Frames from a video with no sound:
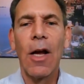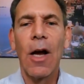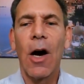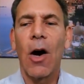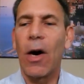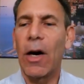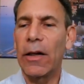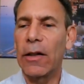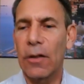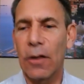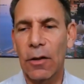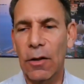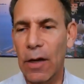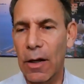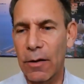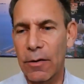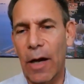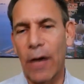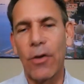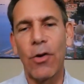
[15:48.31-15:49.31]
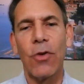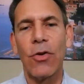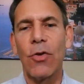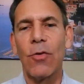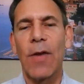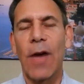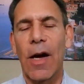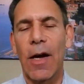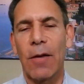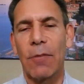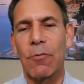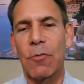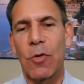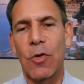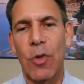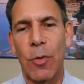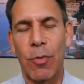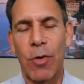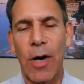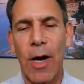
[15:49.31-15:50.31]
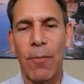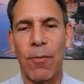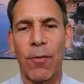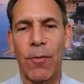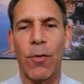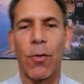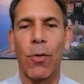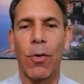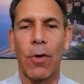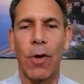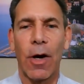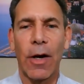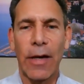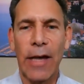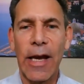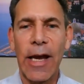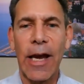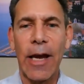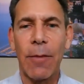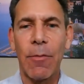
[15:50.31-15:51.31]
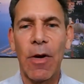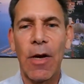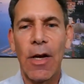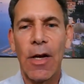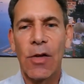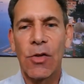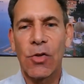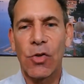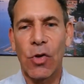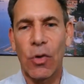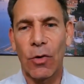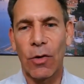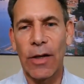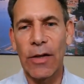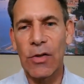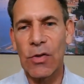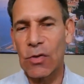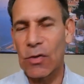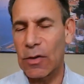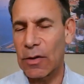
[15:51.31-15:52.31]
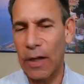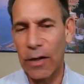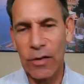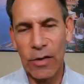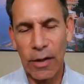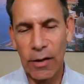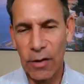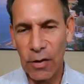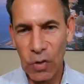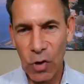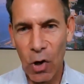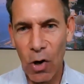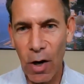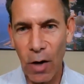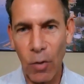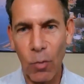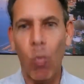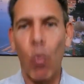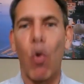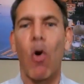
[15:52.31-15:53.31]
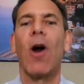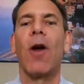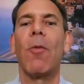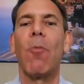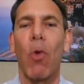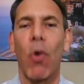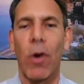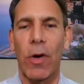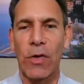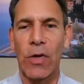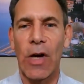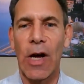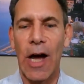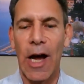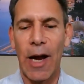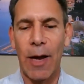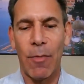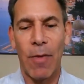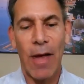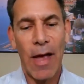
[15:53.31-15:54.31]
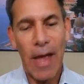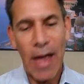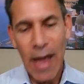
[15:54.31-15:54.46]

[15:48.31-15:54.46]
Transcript: All right, I know you've got to, to prep for a game, so let's let's hit this hard one more time.